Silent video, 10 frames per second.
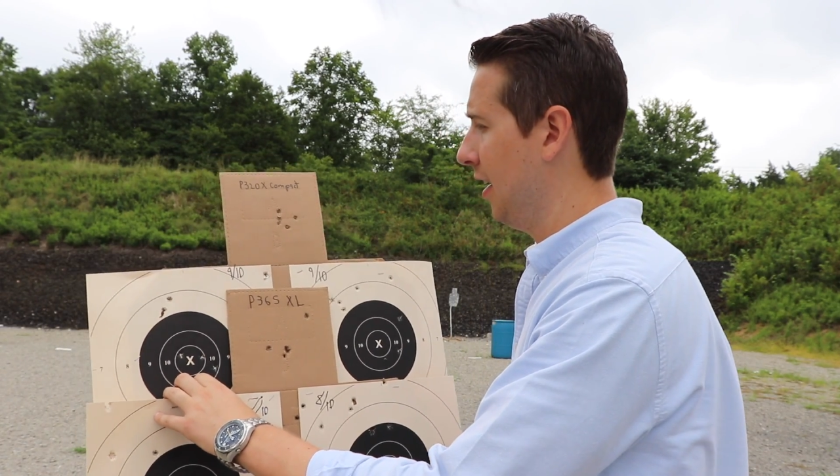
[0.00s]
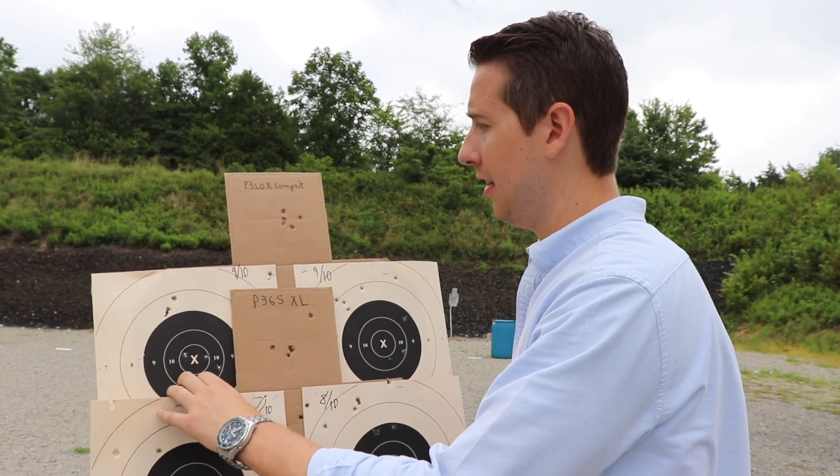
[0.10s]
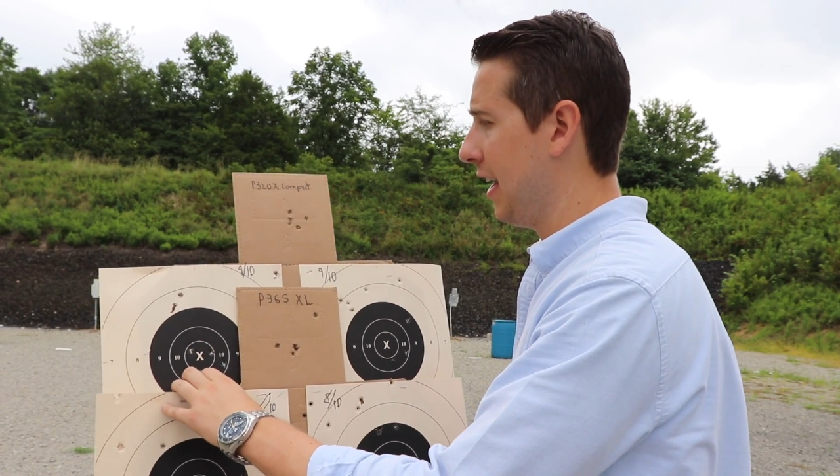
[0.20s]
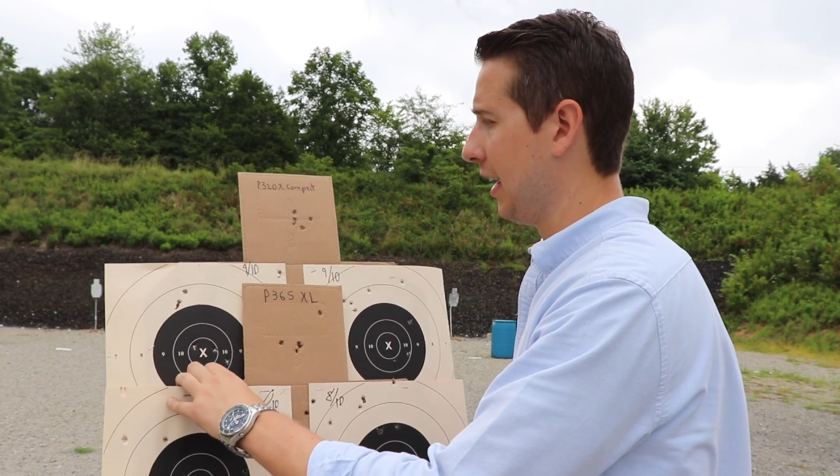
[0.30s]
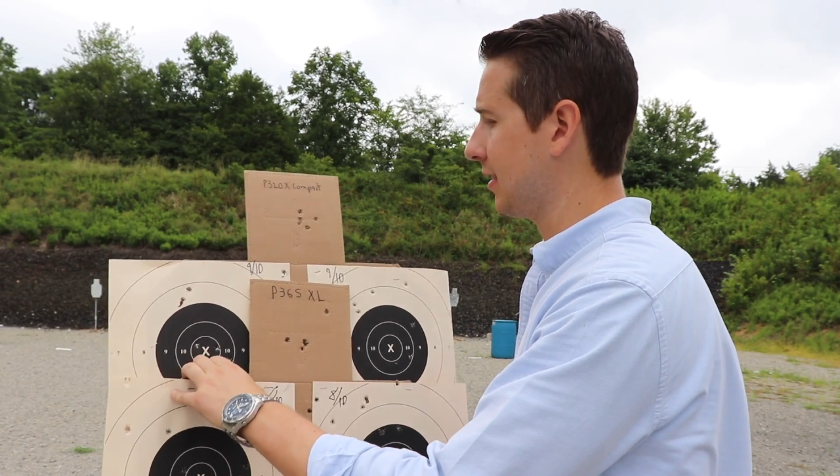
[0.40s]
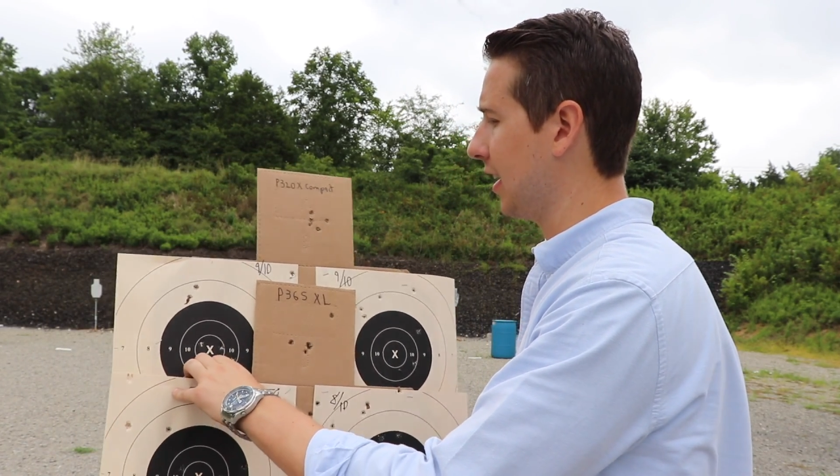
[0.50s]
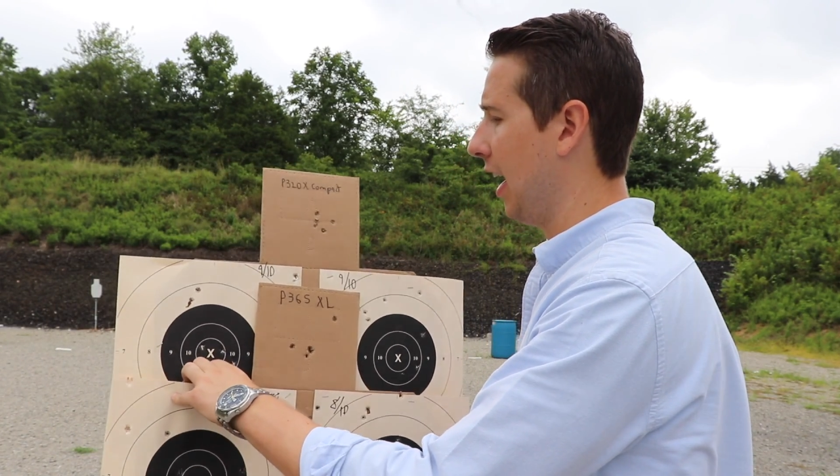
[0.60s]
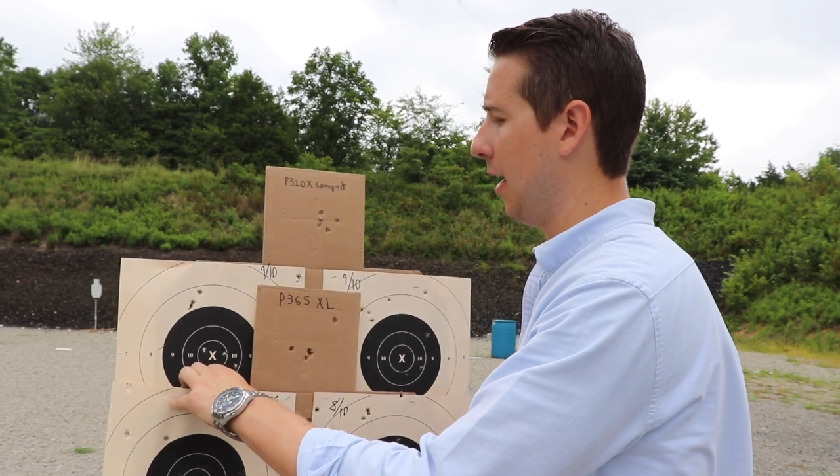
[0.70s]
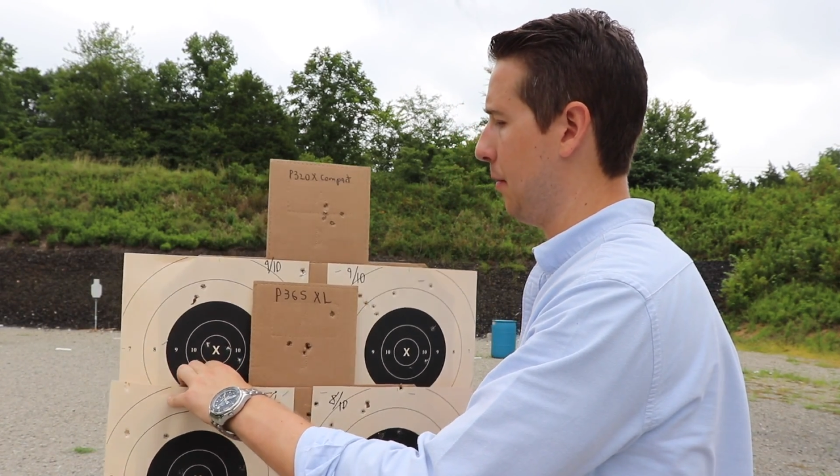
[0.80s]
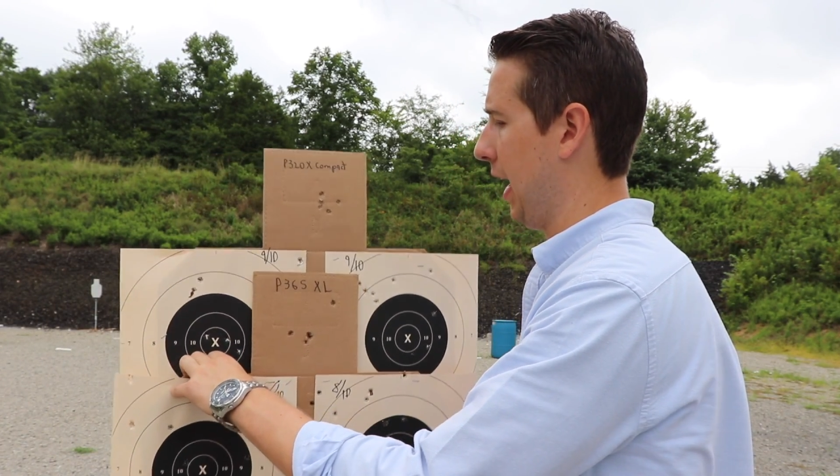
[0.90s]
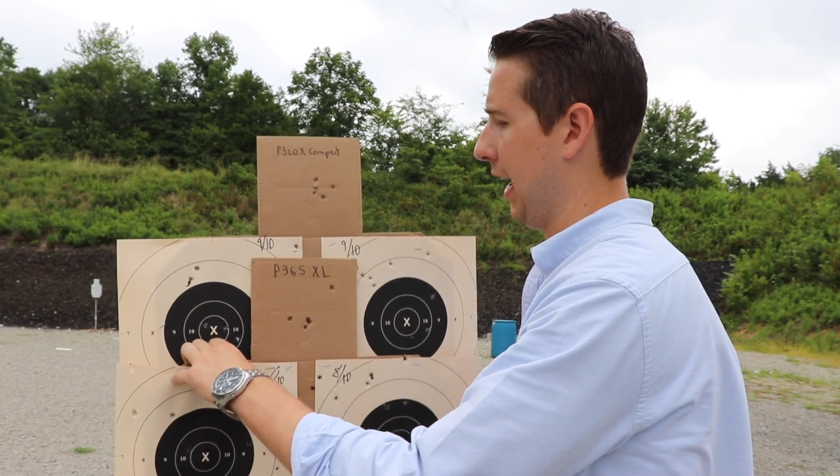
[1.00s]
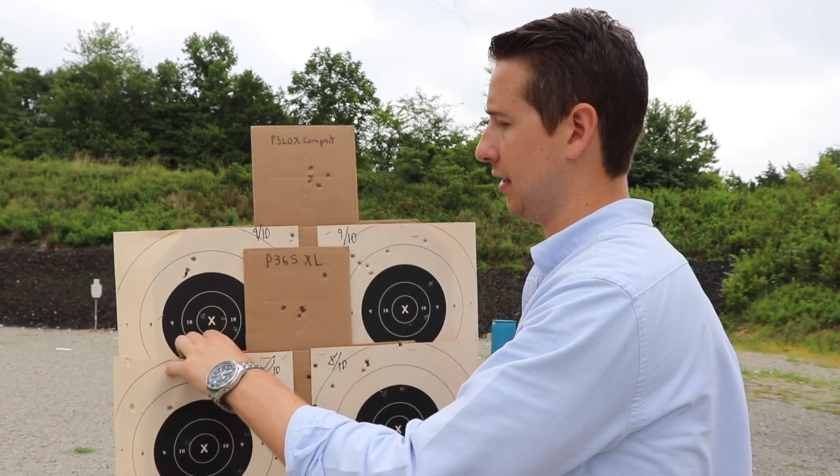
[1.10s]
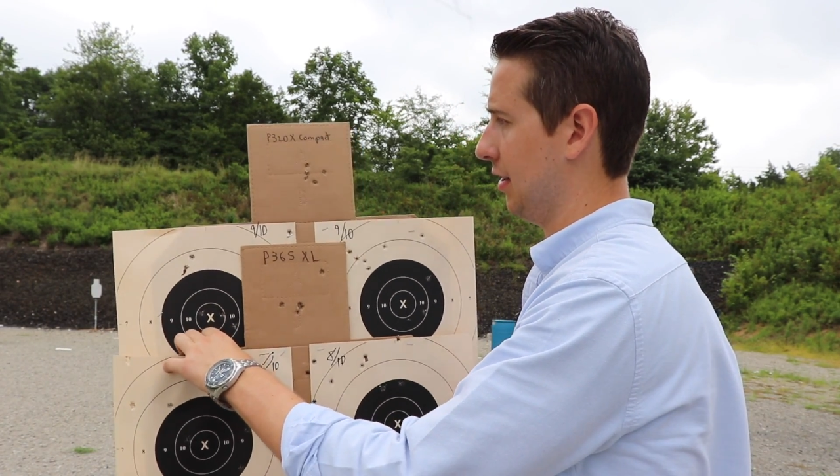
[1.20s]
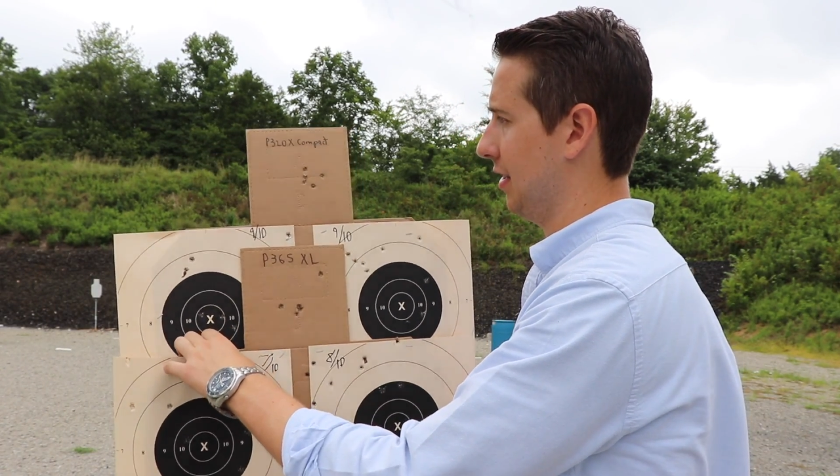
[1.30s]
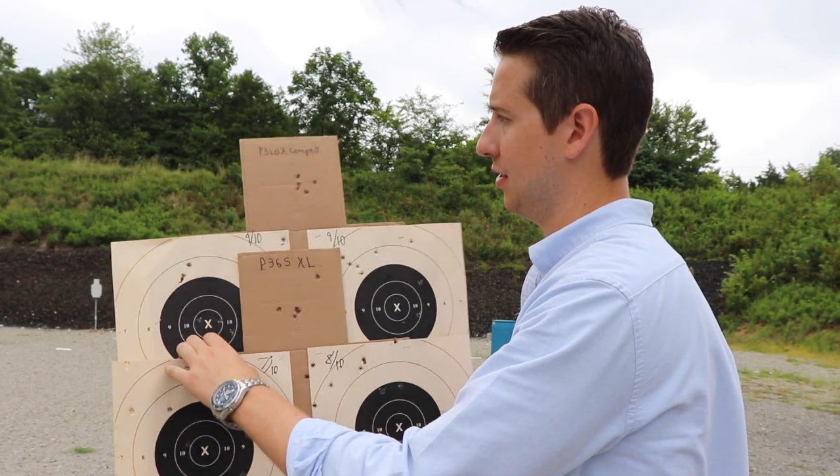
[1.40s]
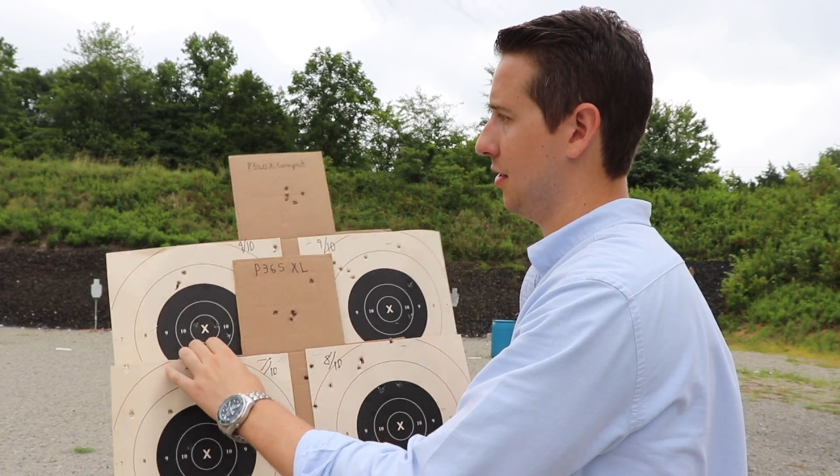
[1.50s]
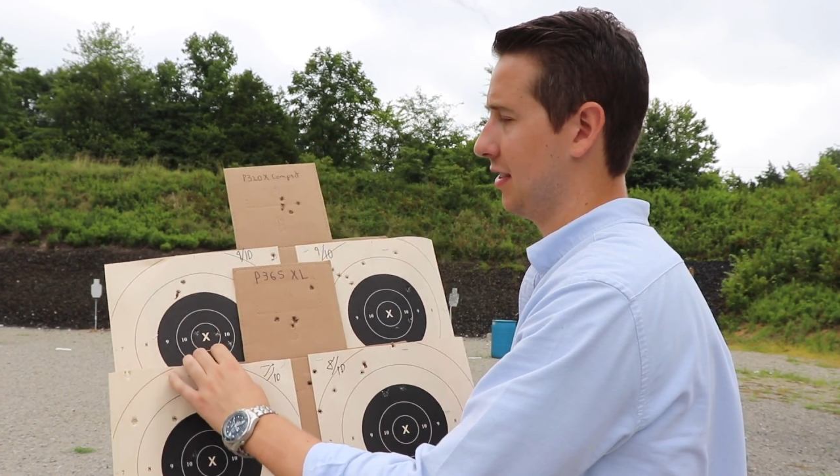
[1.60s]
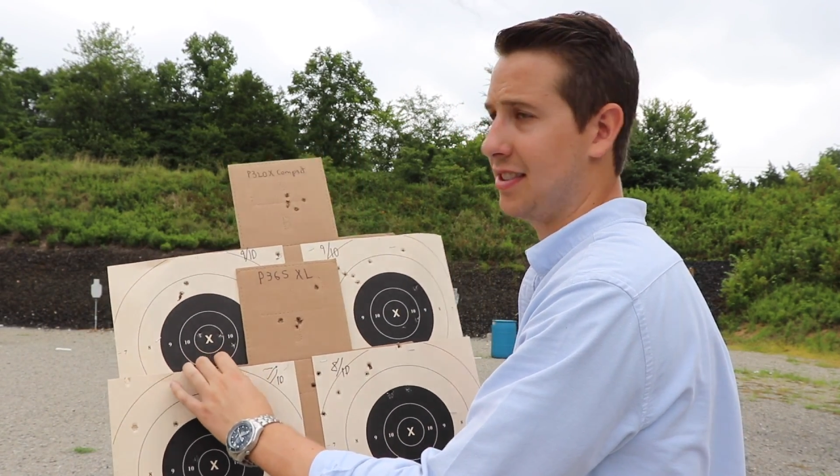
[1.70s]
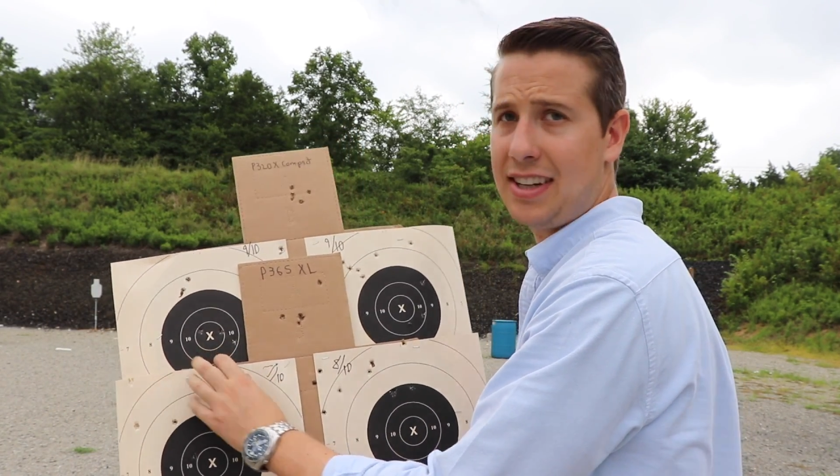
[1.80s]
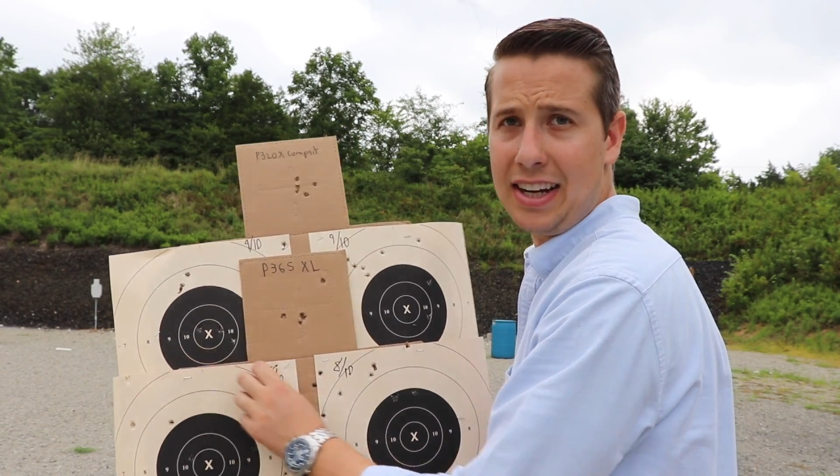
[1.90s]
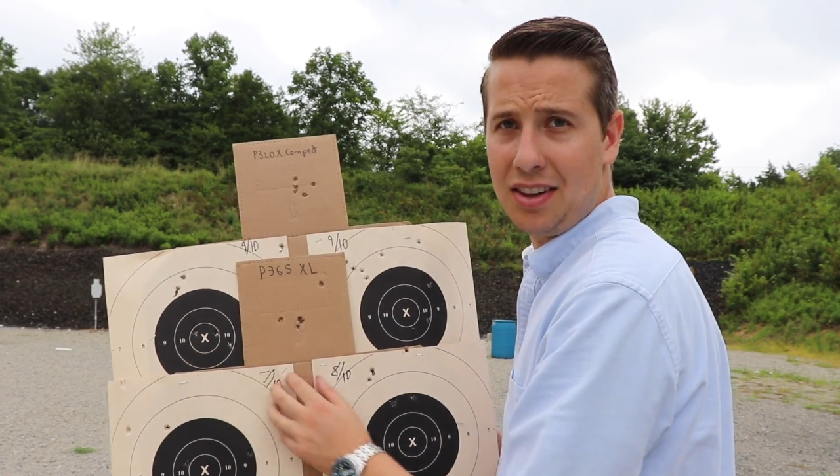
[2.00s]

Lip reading: The X Compact, as you can see,